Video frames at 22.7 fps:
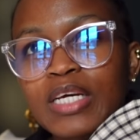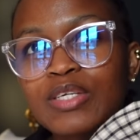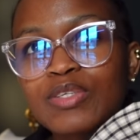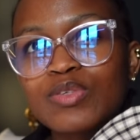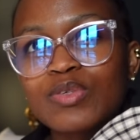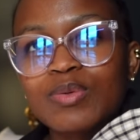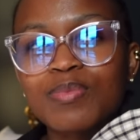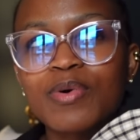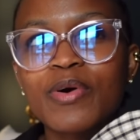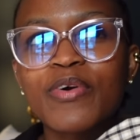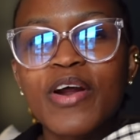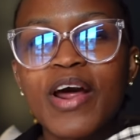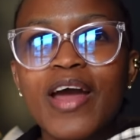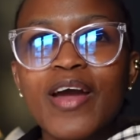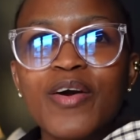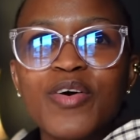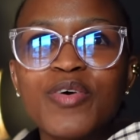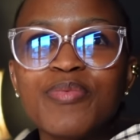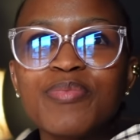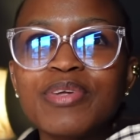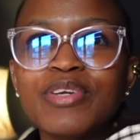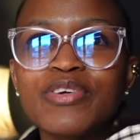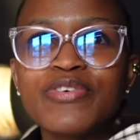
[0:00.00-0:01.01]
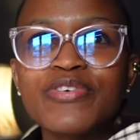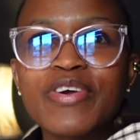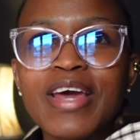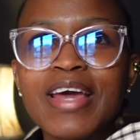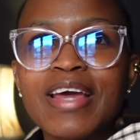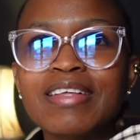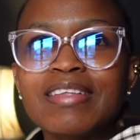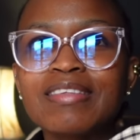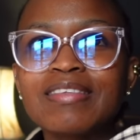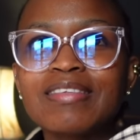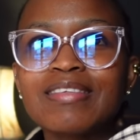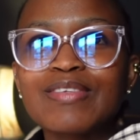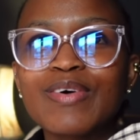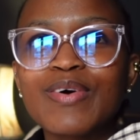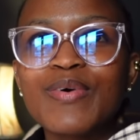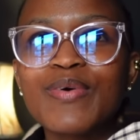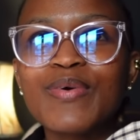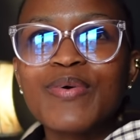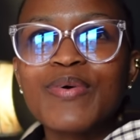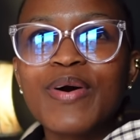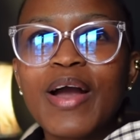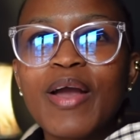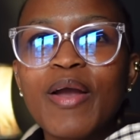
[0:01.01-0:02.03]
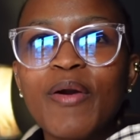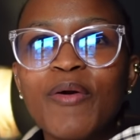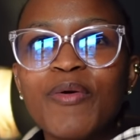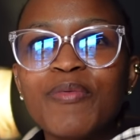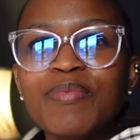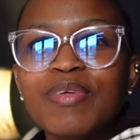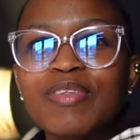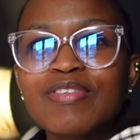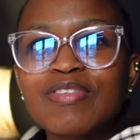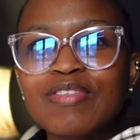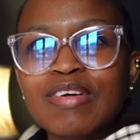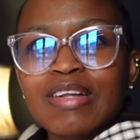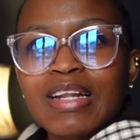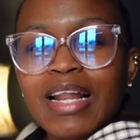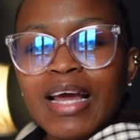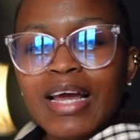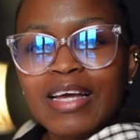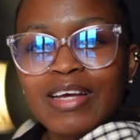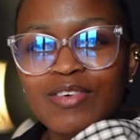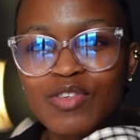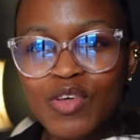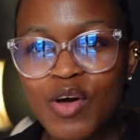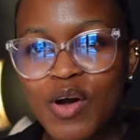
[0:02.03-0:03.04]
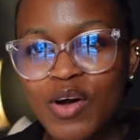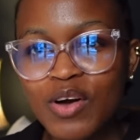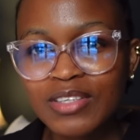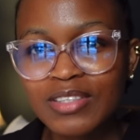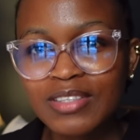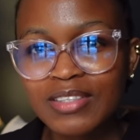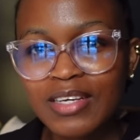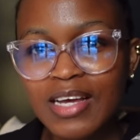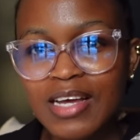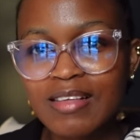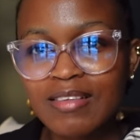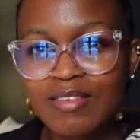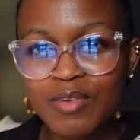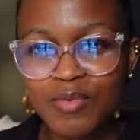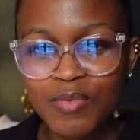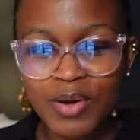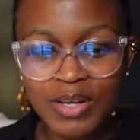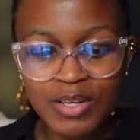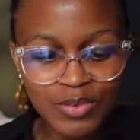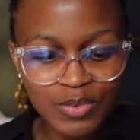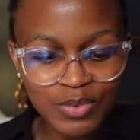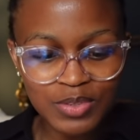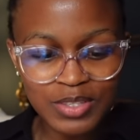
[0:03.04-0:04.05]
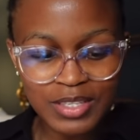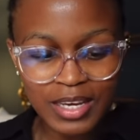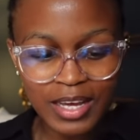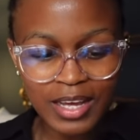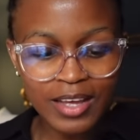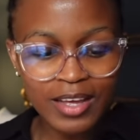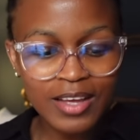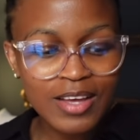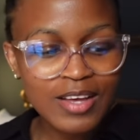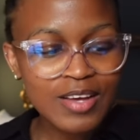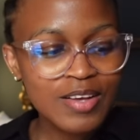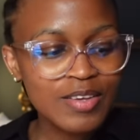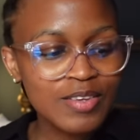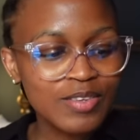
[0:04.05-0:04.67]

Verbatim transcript: tomorrow i hope it rains or i hope it's not like as hot as it was today